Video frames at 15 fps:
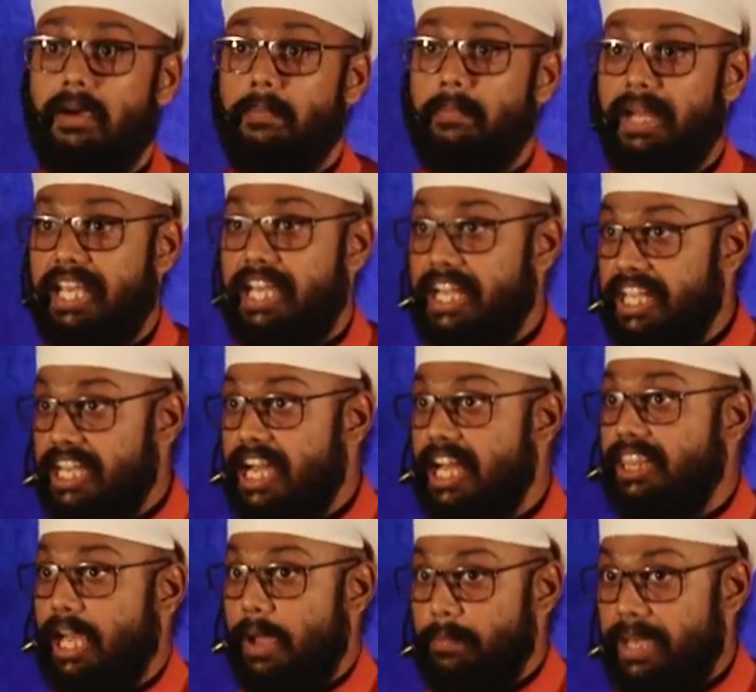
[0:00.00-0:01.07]

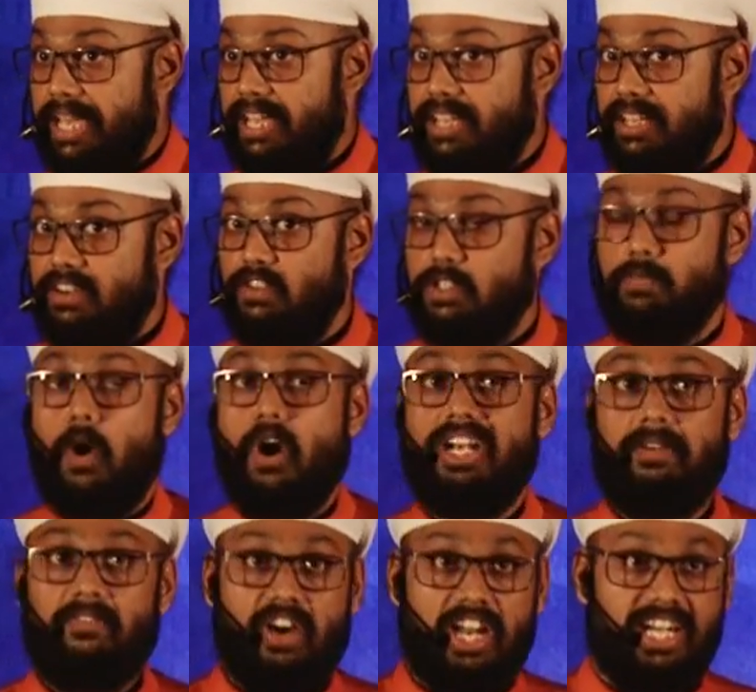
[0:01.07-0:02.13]
Manikarnika Tambe was born
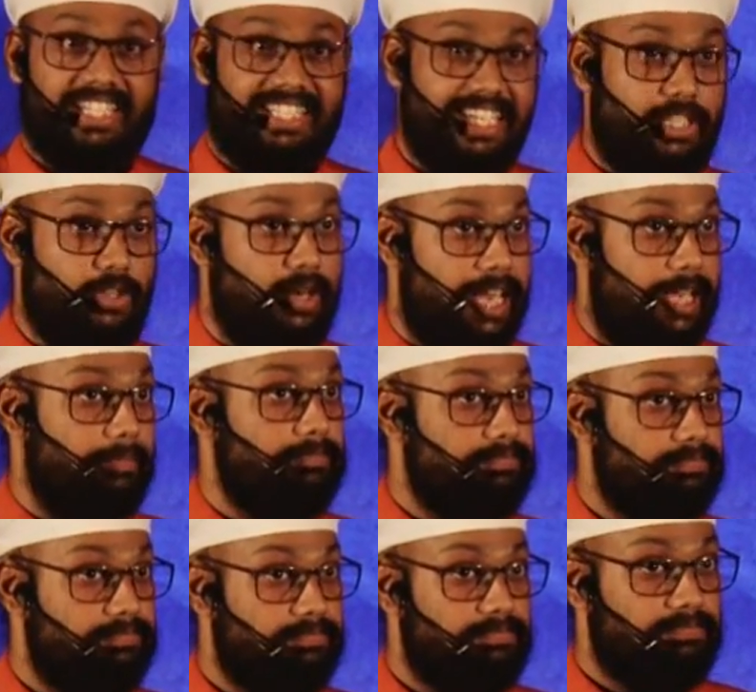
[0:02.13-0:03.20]
in Varanasi today.
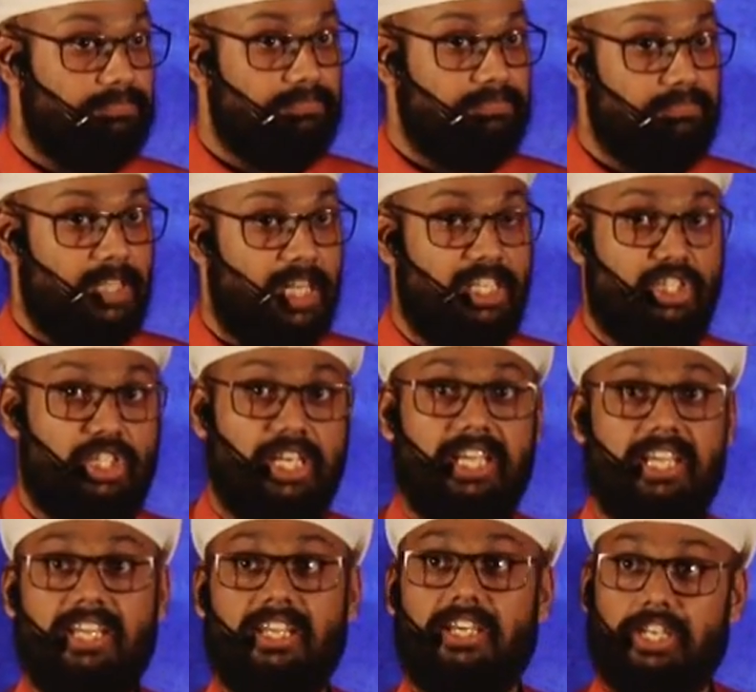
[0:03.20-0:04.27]
And
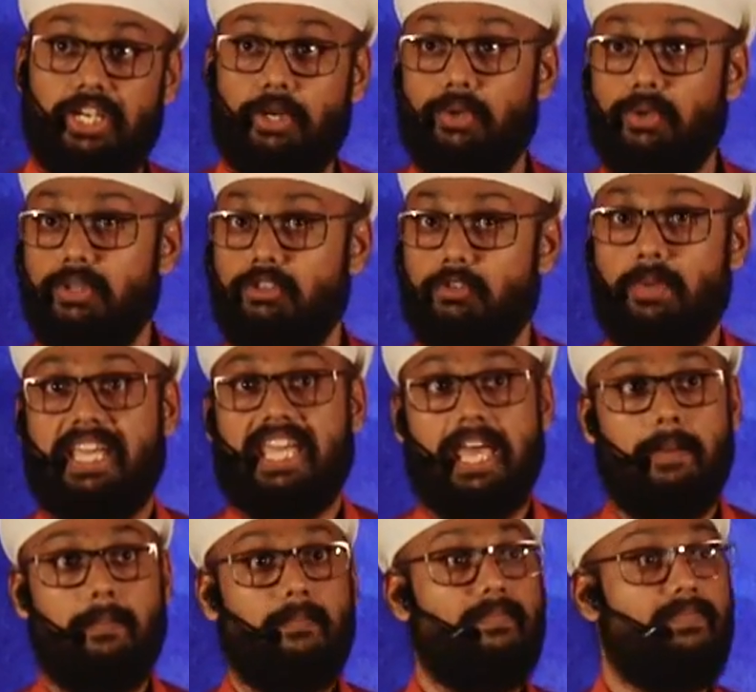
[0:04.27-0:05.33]
she grew to
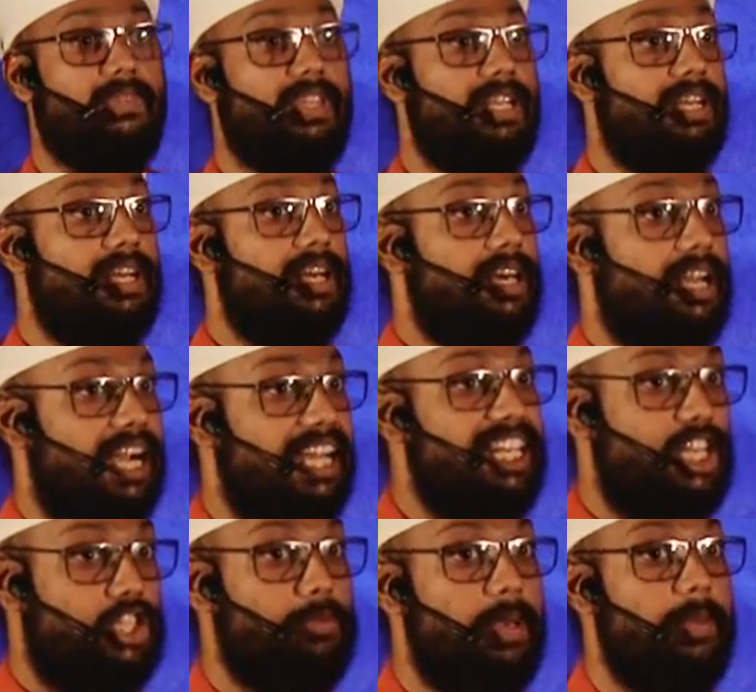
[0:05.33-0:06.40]
become Rani
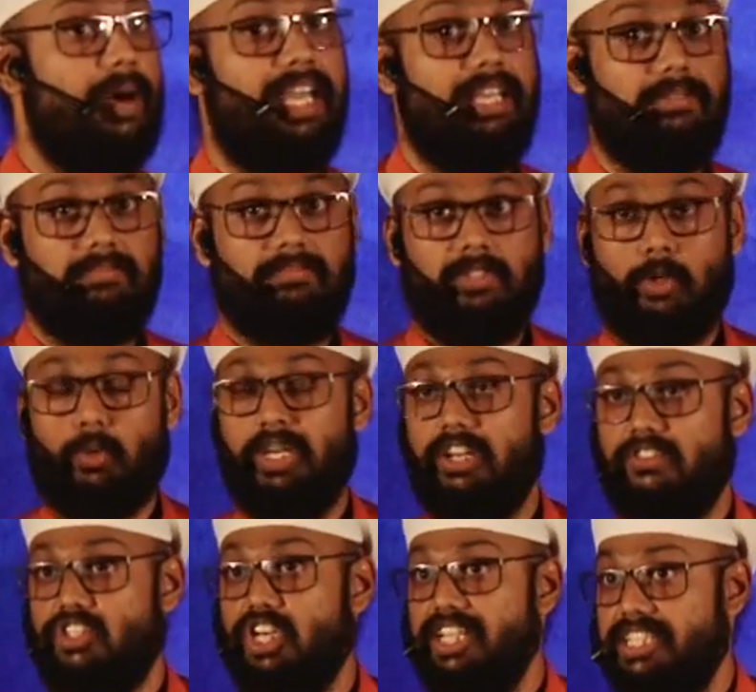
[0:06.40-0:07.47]
Lakshmi Bhai, Queen
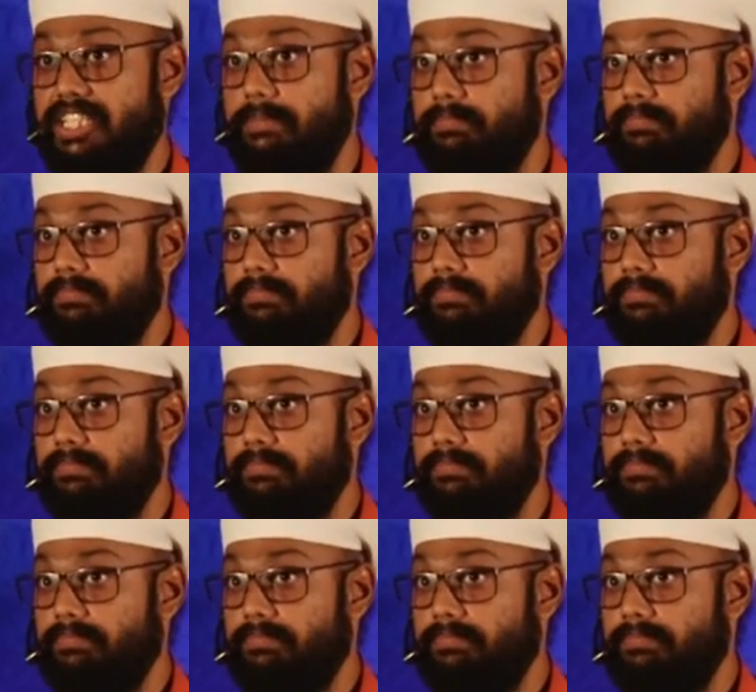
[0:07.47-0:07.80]
of Jhansi.